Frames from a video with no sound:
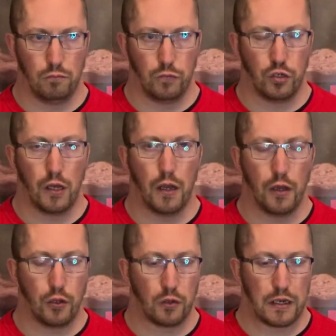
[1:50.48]

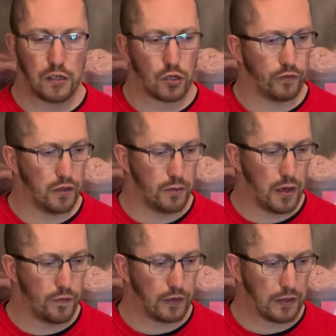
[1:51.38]
new kits off
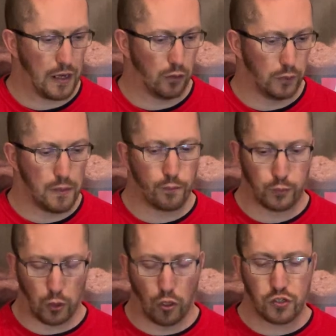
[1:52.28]
eBay if I can help it,
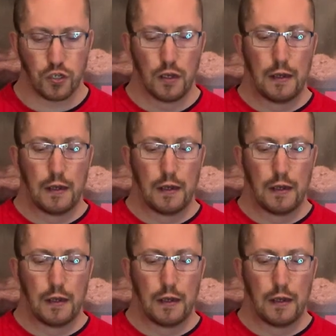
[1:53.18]
but